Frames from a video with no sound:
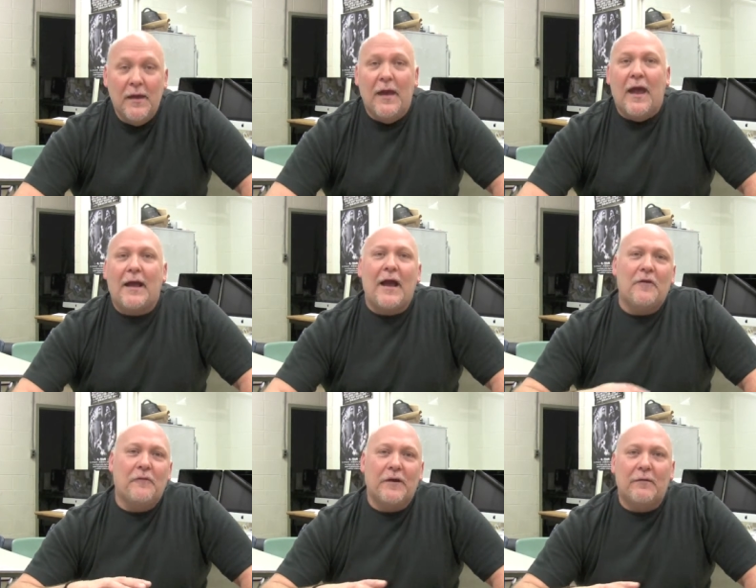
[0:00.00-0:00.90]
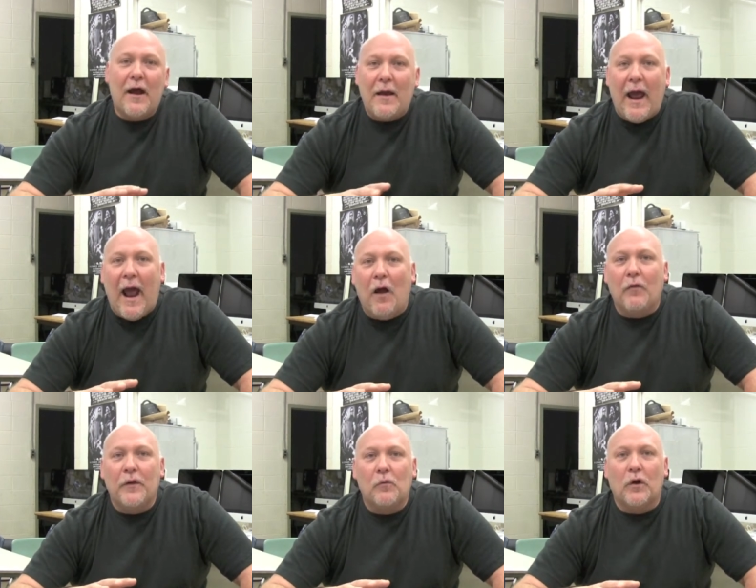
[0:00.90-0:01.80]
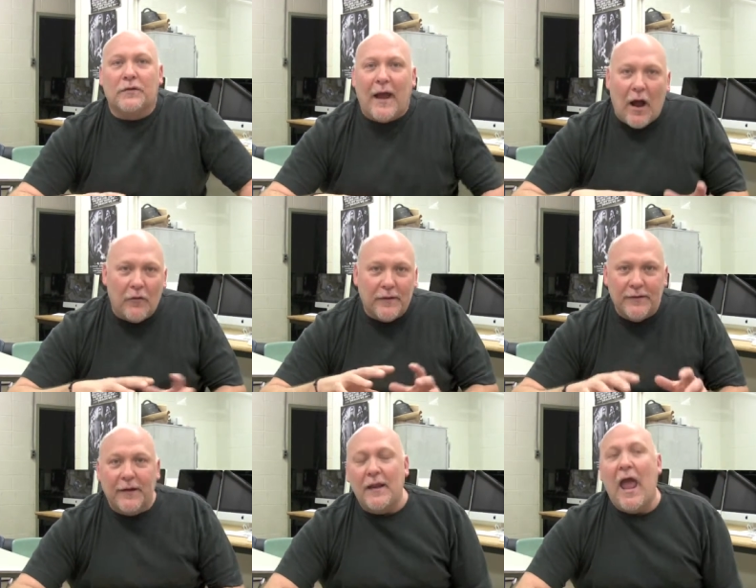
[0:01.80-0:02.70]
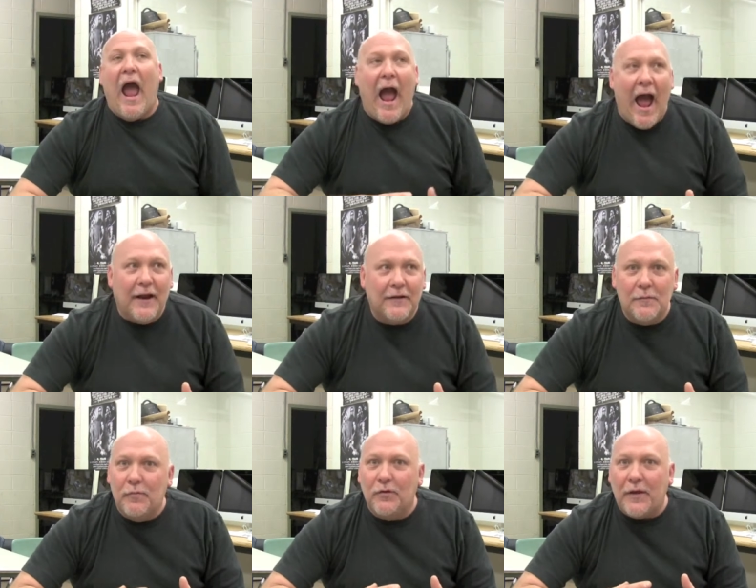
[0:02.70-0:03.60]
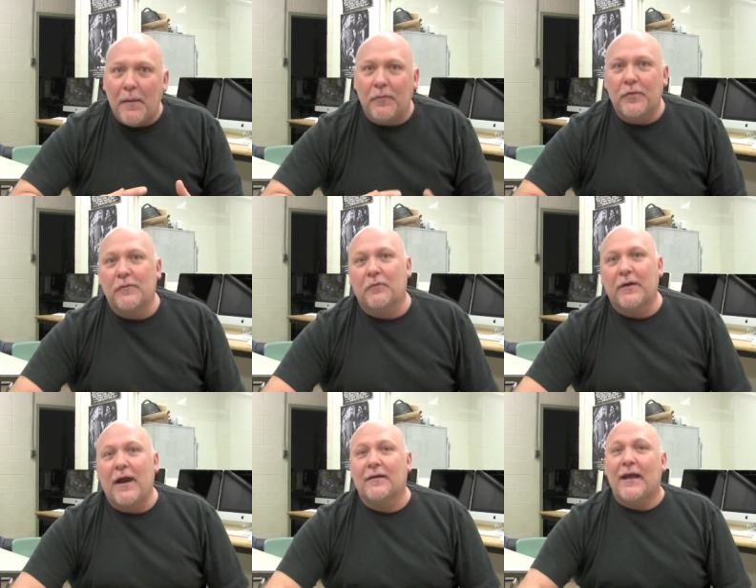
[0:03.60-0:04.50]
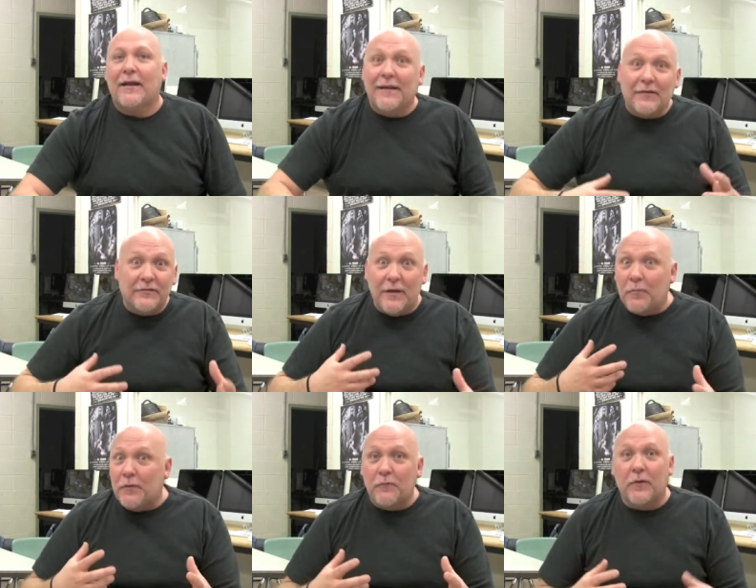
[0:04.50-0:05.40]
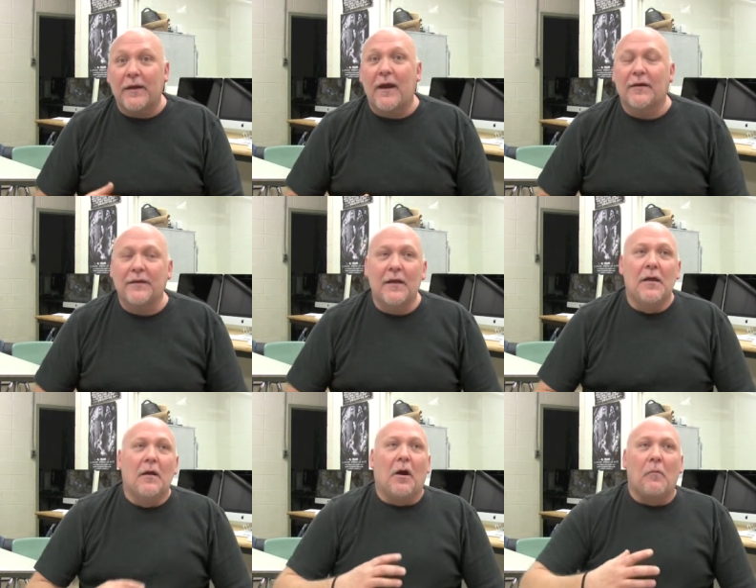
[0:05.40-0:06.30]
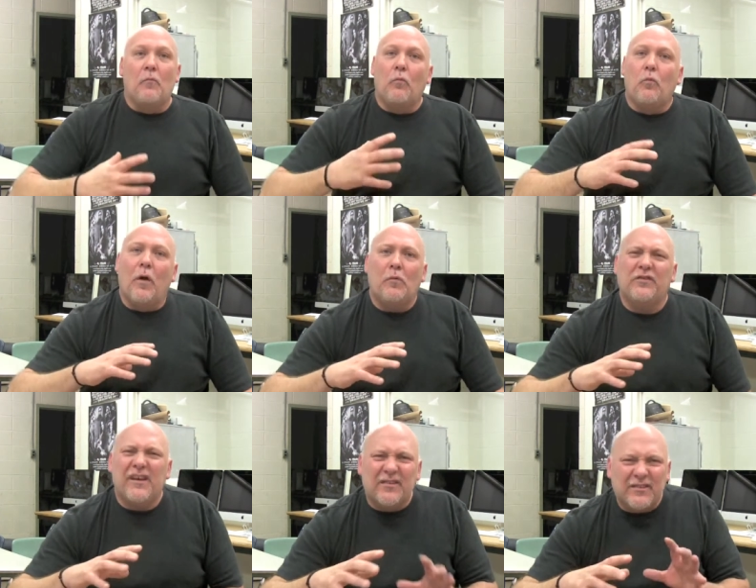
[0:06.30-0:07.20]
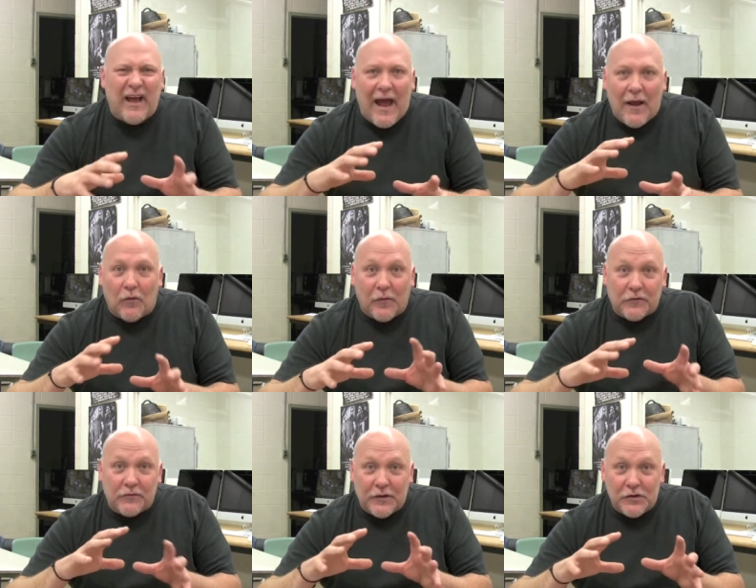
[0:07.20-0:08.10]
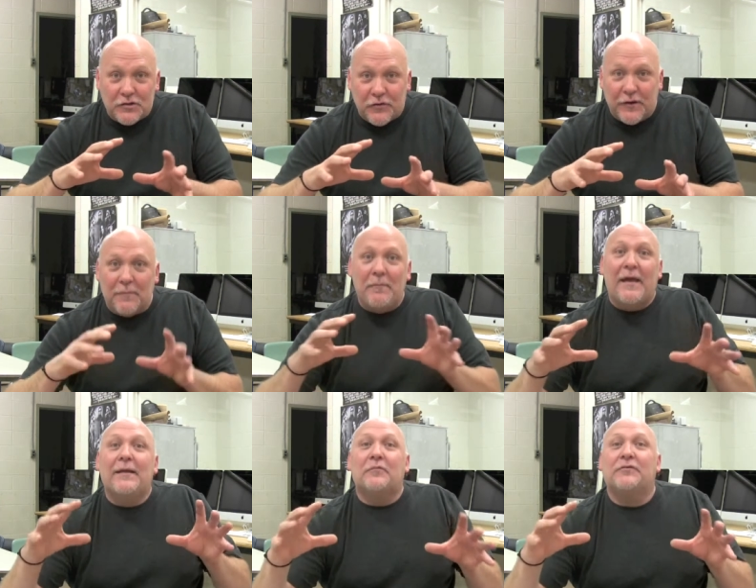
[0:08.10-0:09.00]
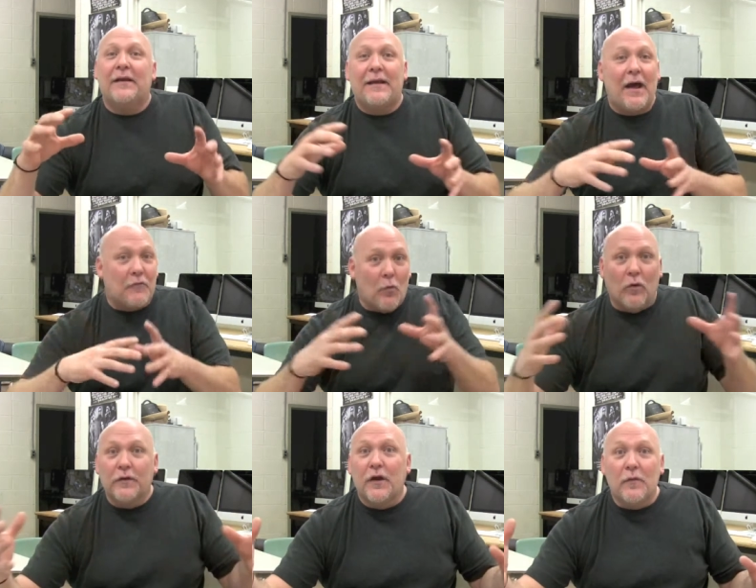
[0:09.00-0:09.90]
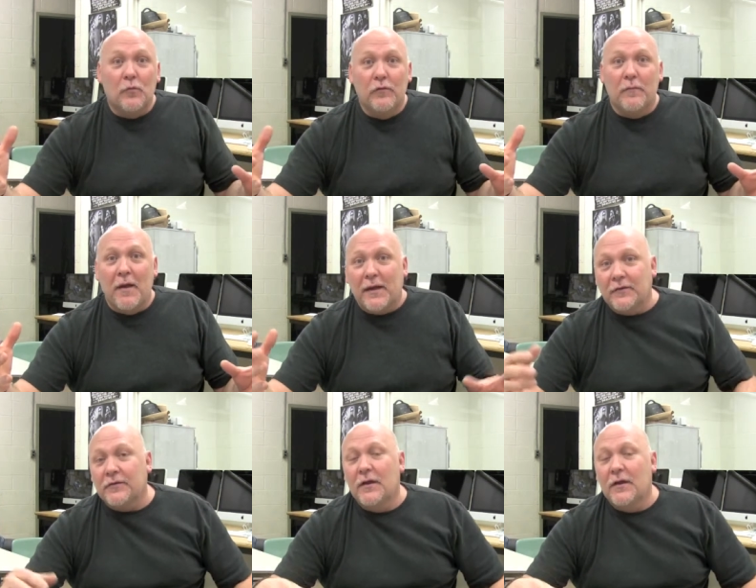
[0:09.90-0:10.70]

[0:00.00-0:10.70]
and kind of figure out how they worked, how they did it. How did they build empathy for a character? How did they get sympathy for a character? Um, what was their style or the signature thing that made them stand out from all the other movie makers?